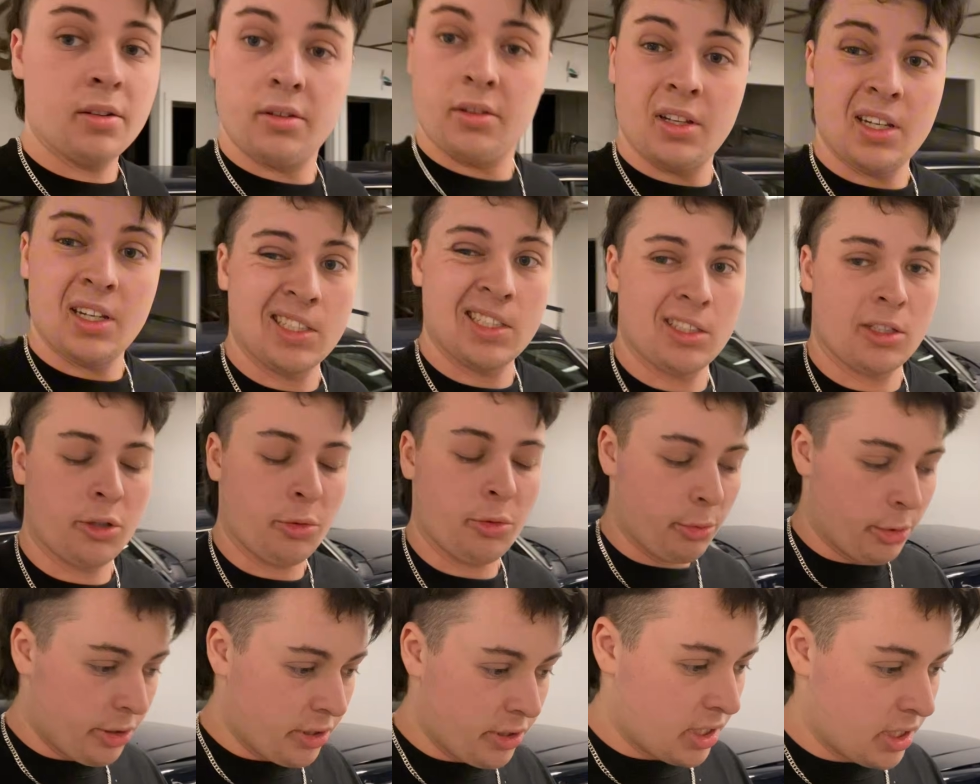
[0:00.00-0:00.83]
listen to
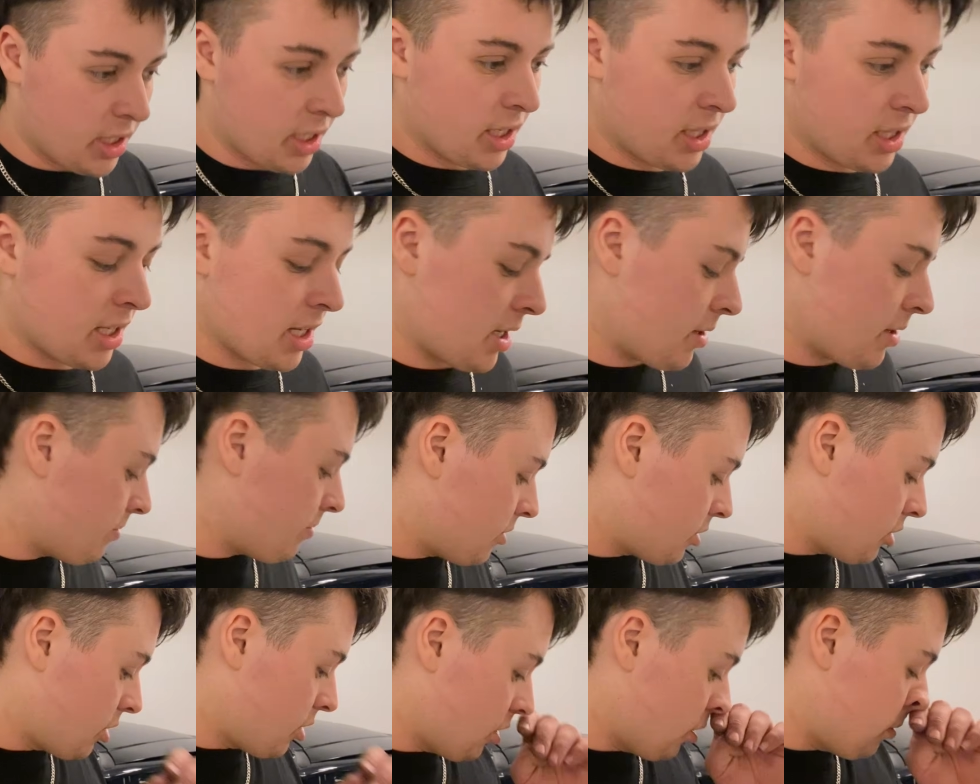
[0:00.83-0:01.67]
music and that.
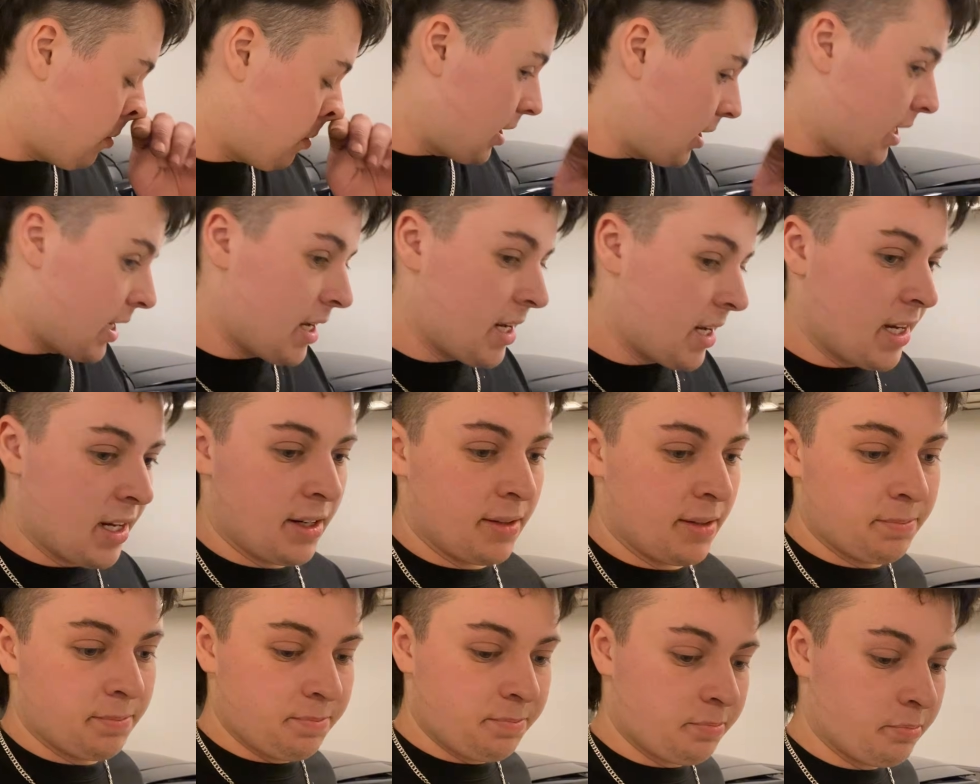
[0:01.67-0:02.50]
So
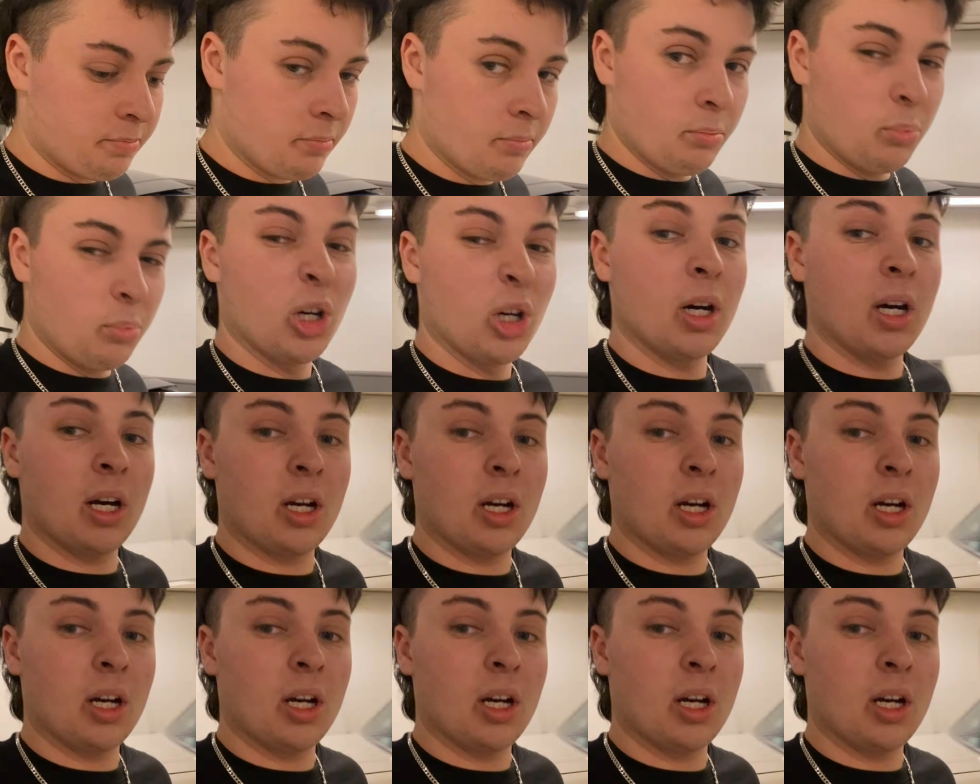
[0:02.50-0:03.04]
but